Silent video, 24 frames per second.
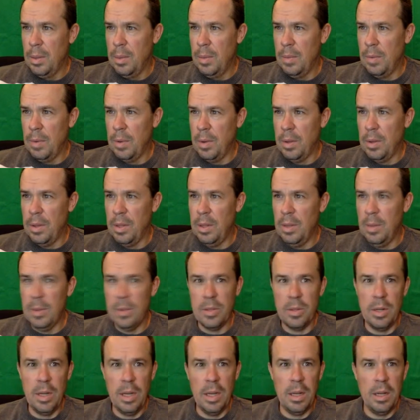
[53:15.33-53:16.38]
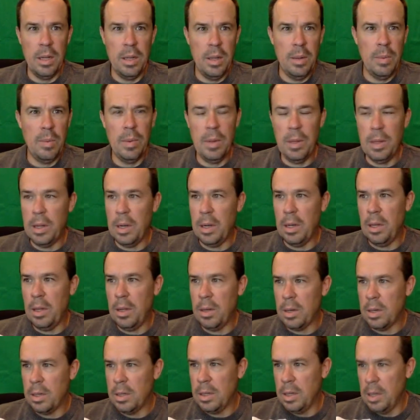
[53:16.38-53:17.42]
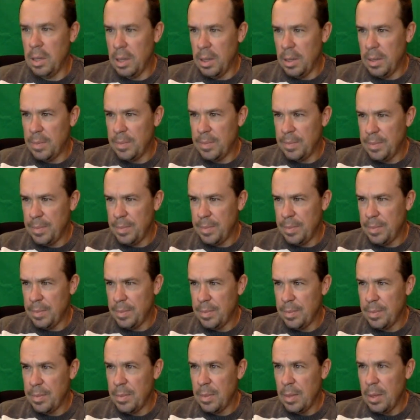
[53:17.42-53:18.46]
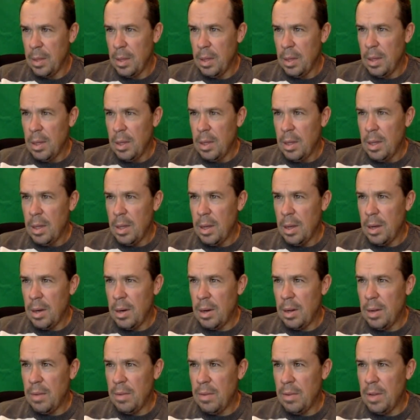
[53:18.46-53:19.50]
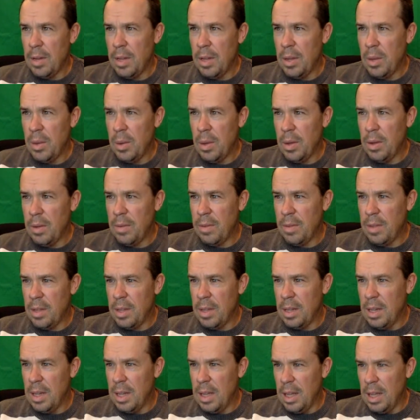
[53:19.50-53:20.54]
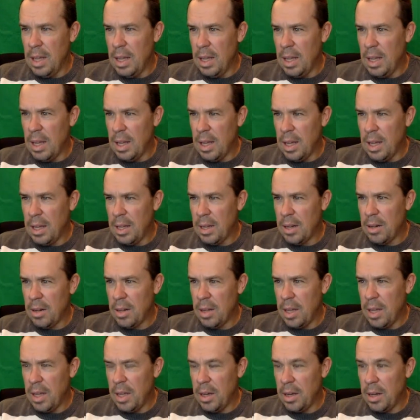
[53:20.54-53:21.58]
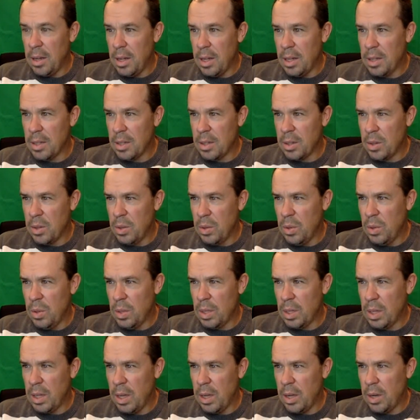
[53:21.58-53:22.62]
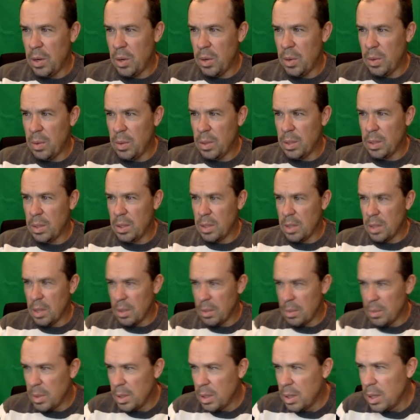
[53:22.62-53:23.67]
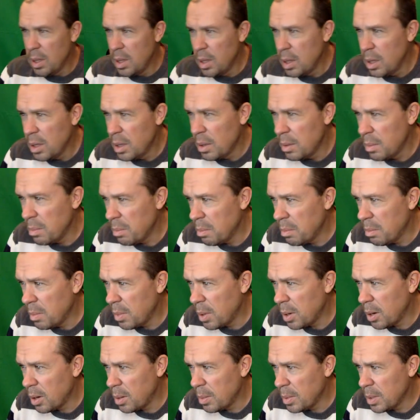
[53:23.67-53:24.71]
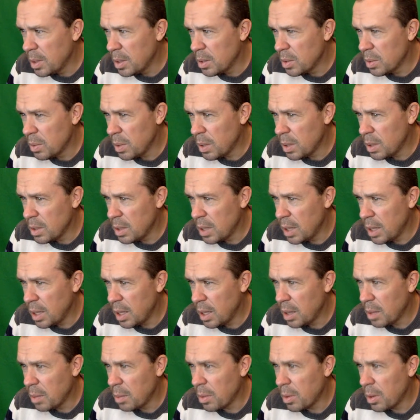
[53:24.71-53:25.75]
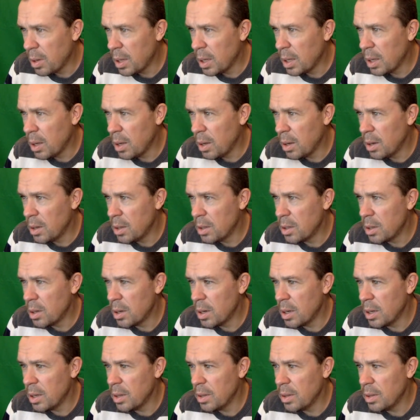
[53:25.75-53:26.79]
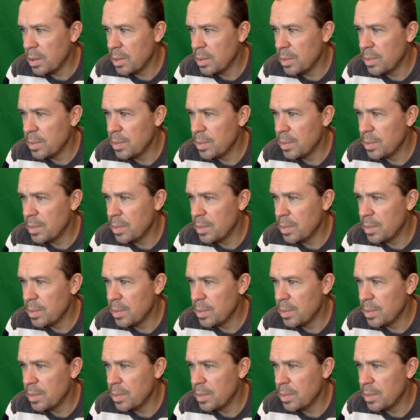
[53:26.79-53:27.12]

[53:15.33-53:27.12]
Well, the emails are taking a lot longer today. All right, video of the day. A hiker in Canada has a cool encounter with some marmots while taking a break on a trail.